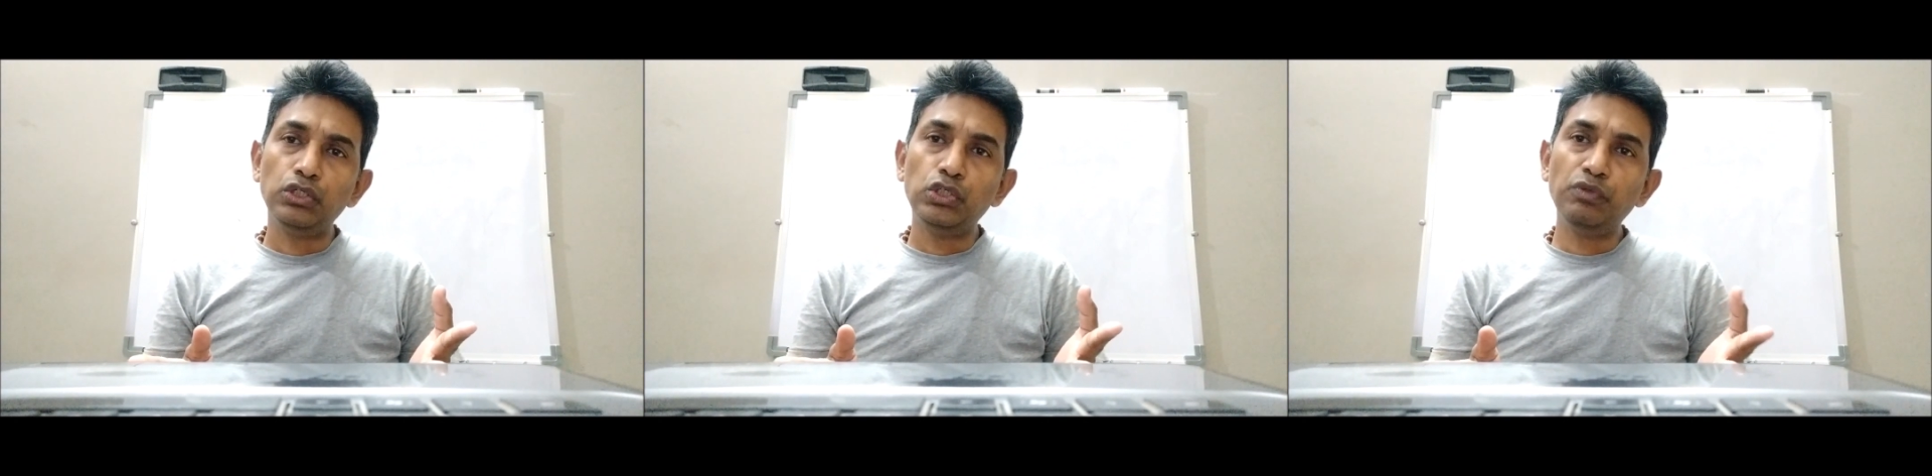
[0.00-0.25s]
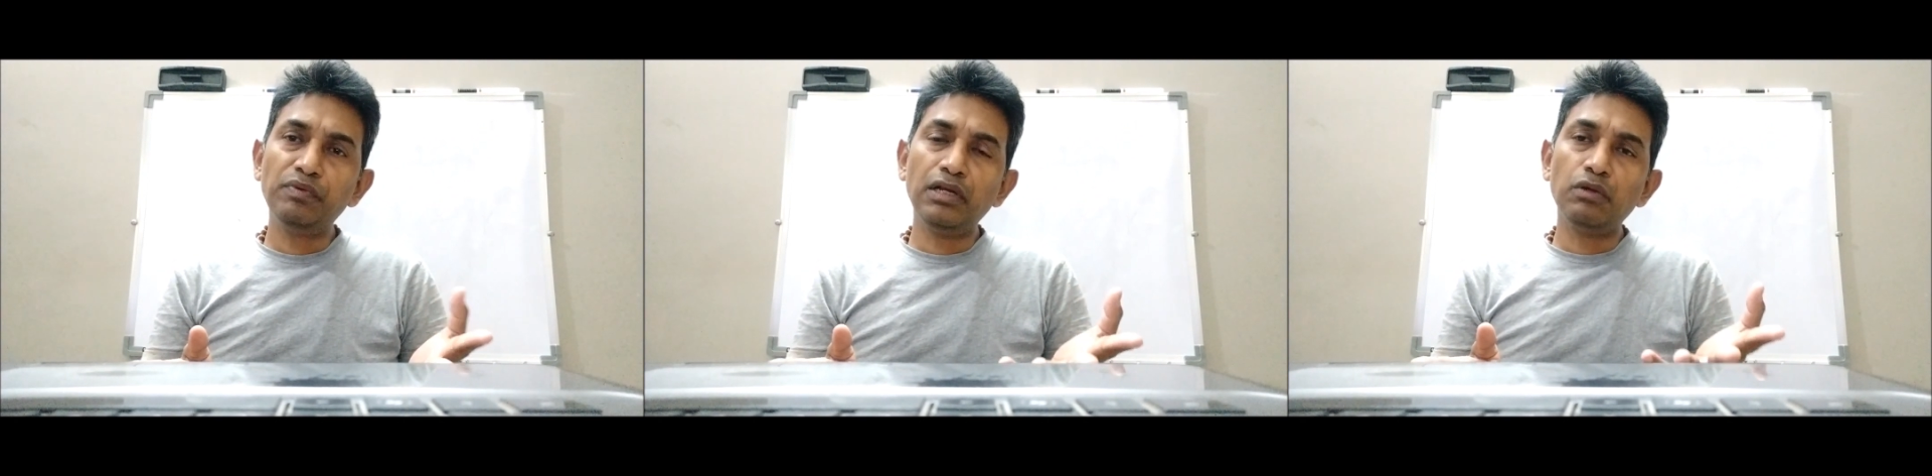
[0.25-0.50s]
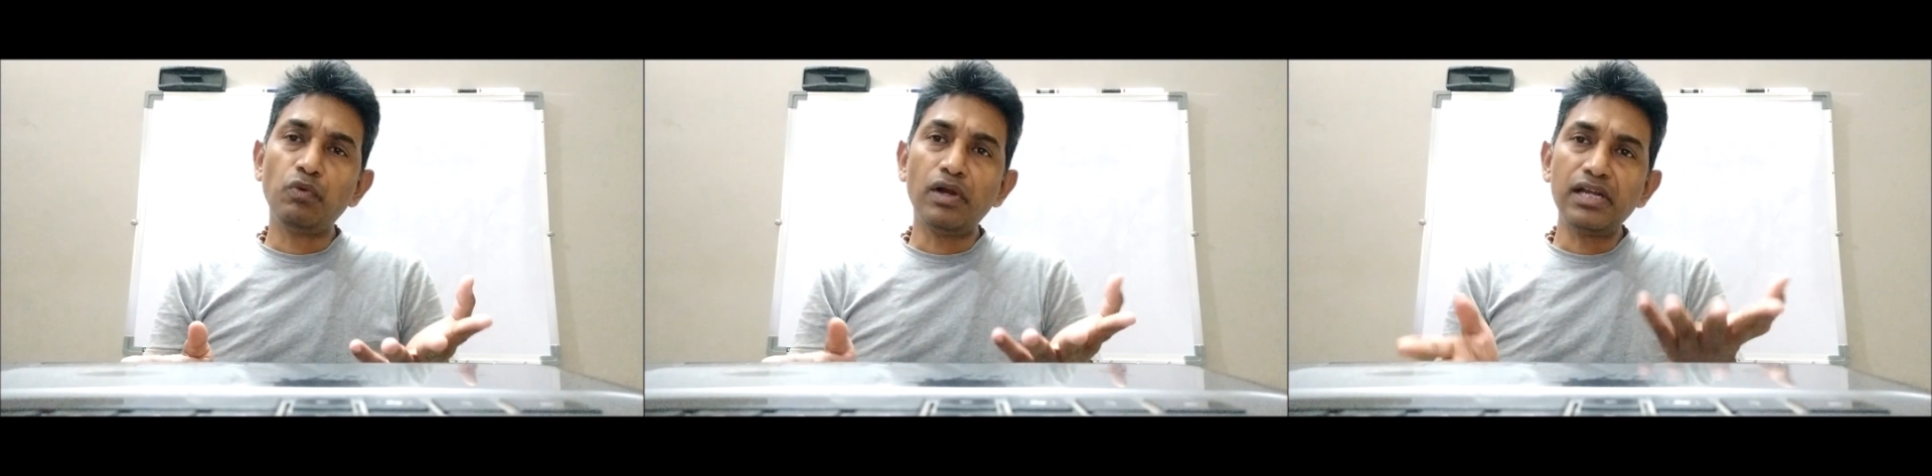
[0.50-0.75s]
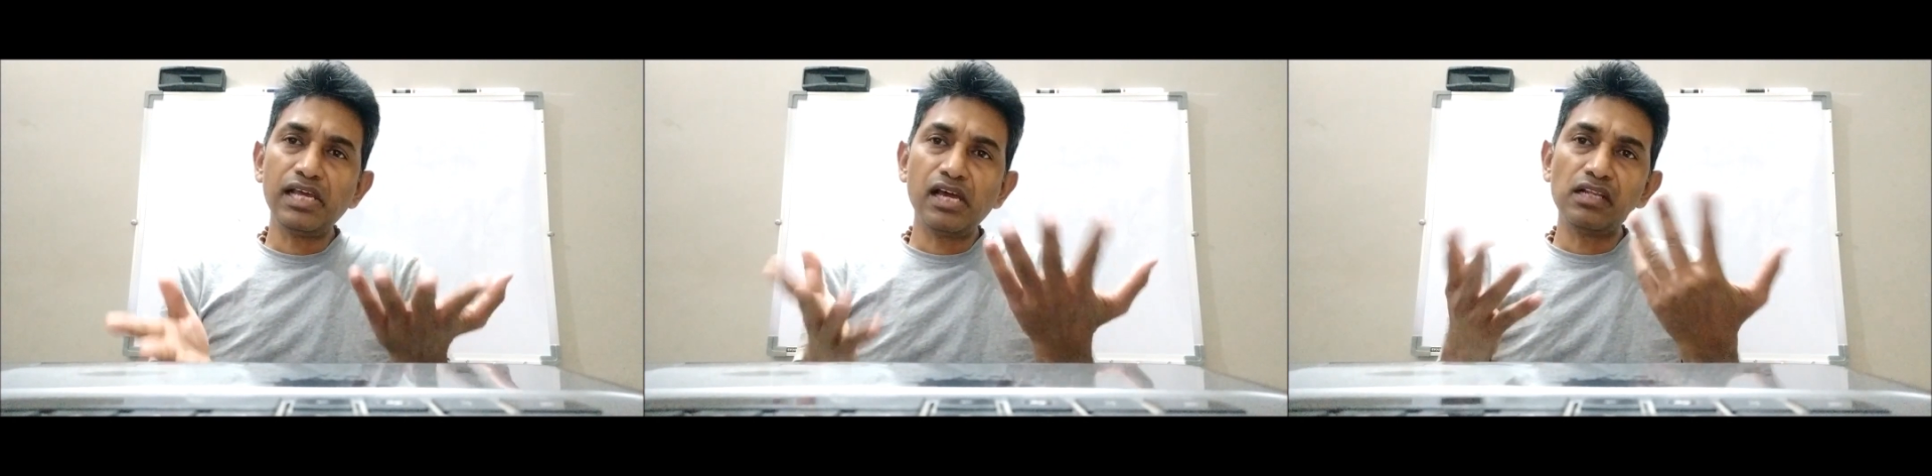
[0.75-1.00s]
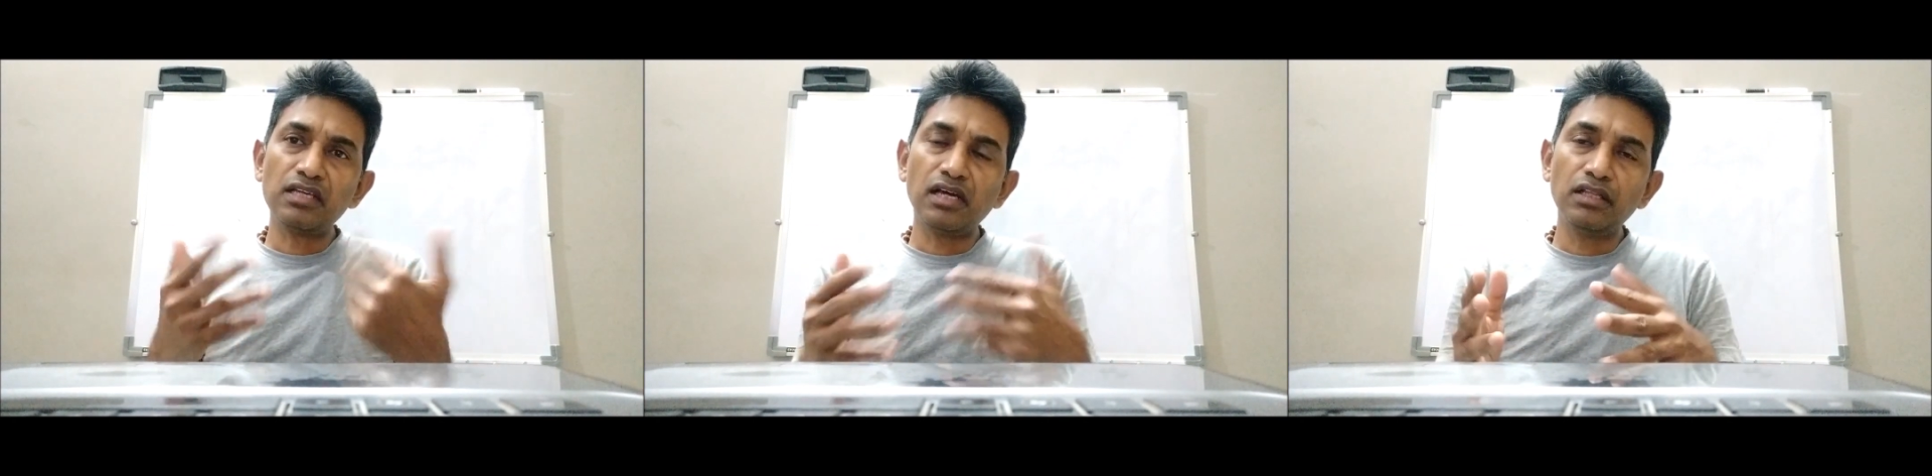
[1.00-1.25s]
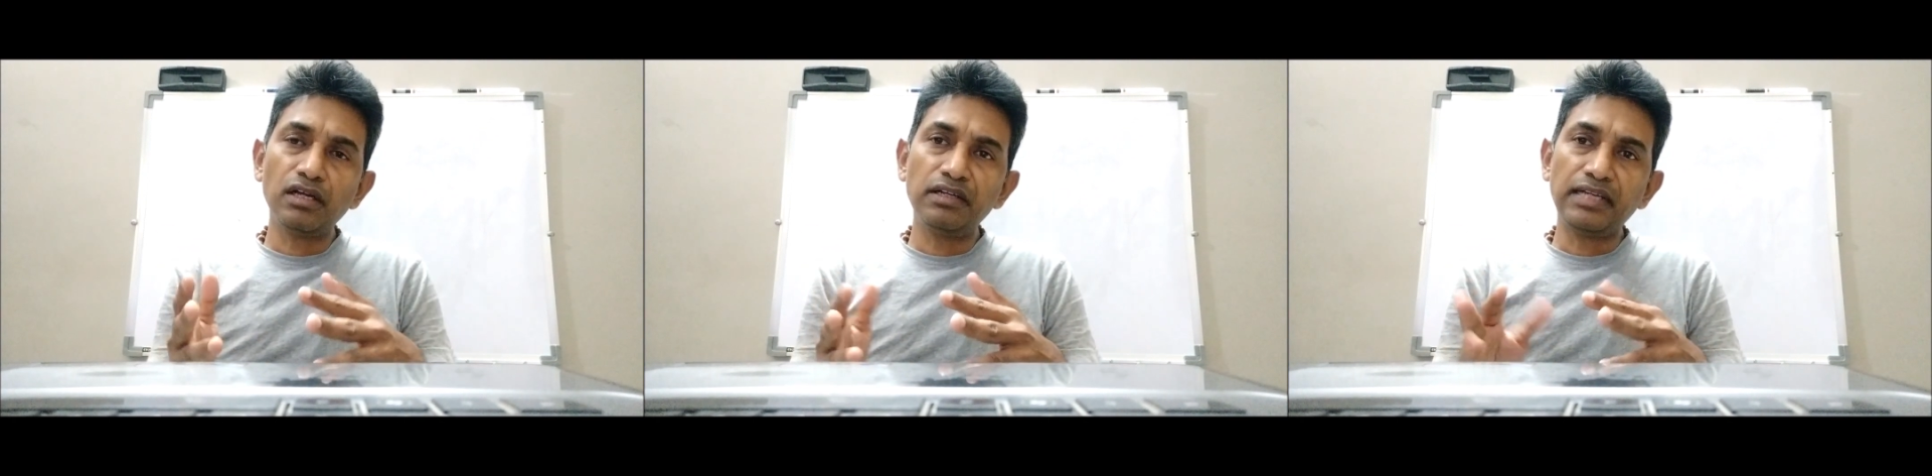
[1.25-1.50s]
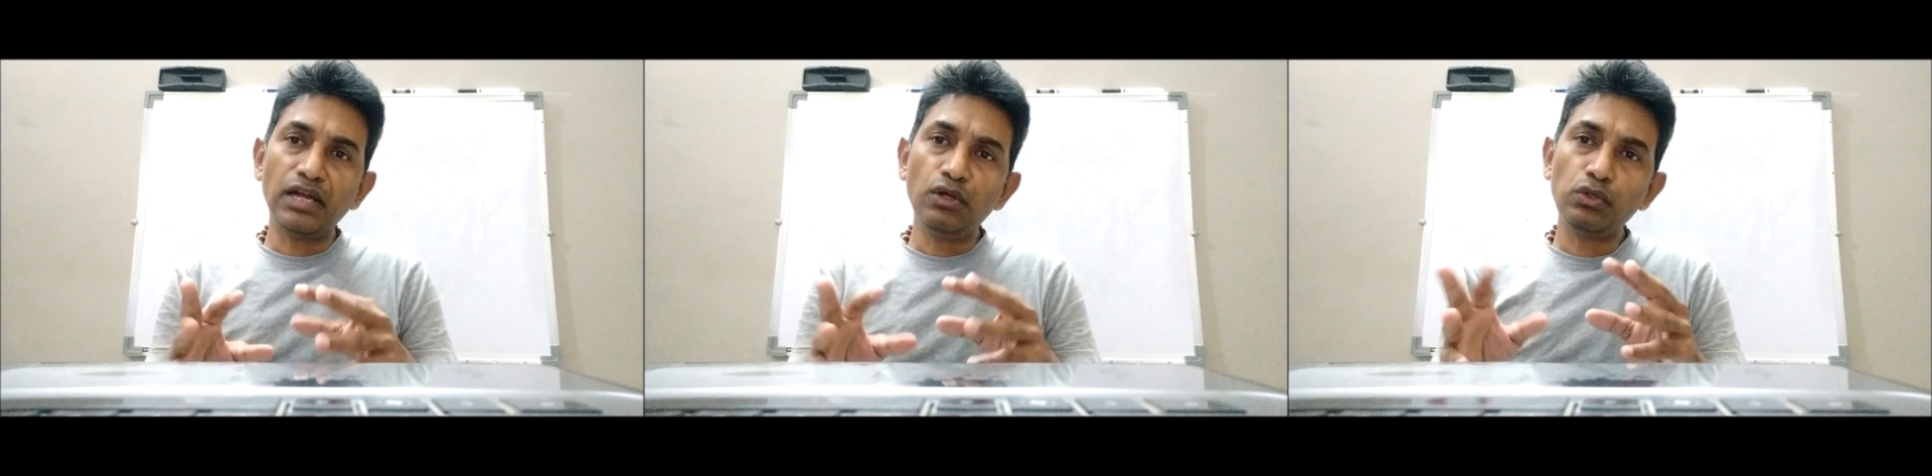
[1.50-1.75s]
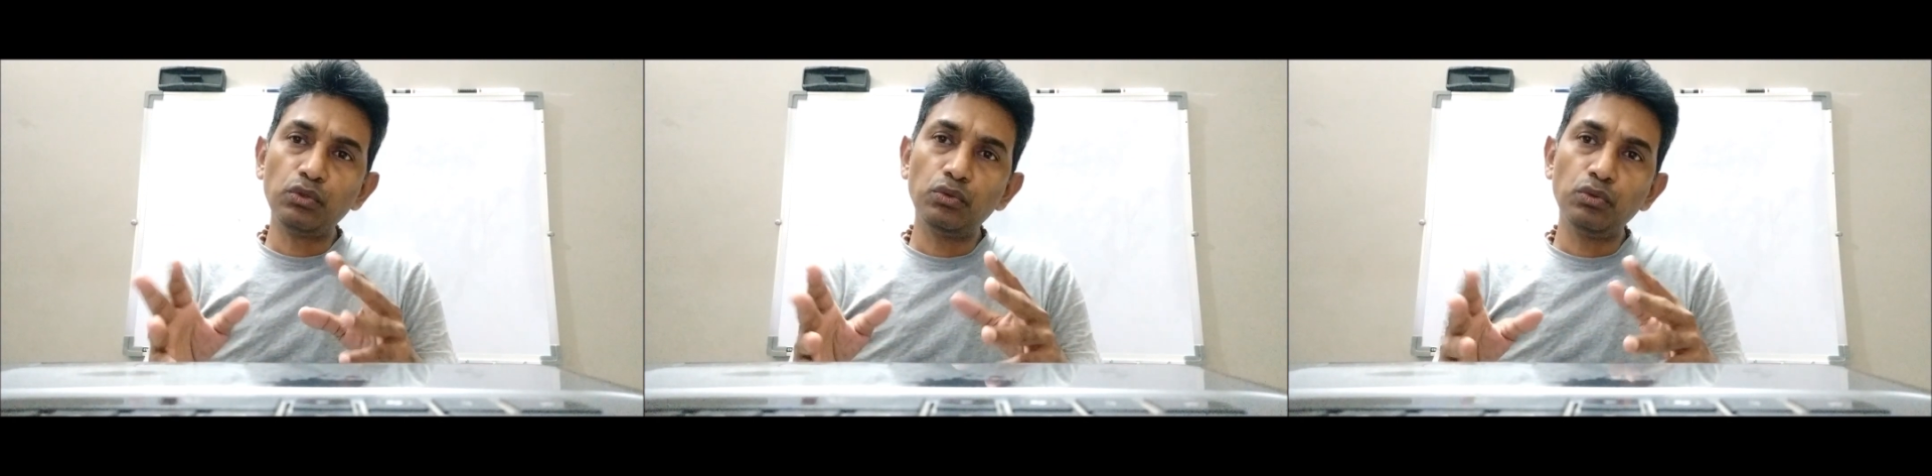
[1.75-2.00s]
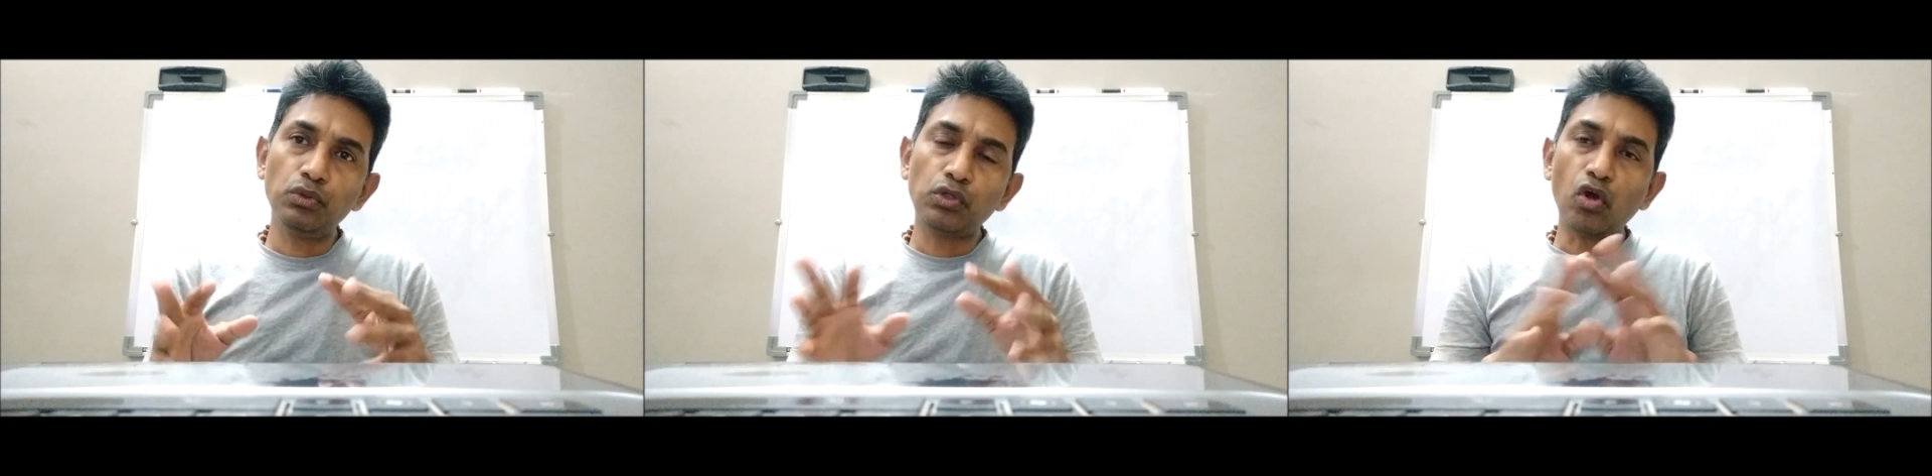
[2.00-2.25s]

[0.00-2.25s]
you will one day or the other tend to